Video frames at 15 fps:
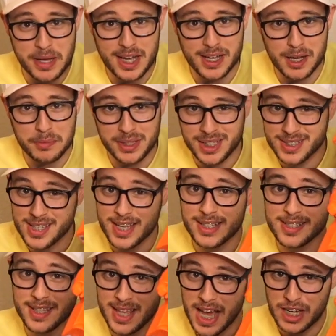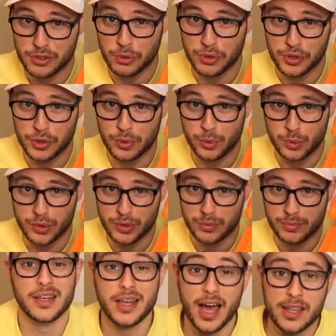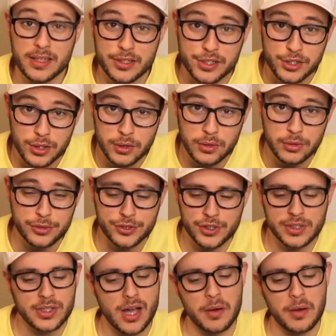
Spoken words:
back up and let's get into the actual shoes. Now the shoes just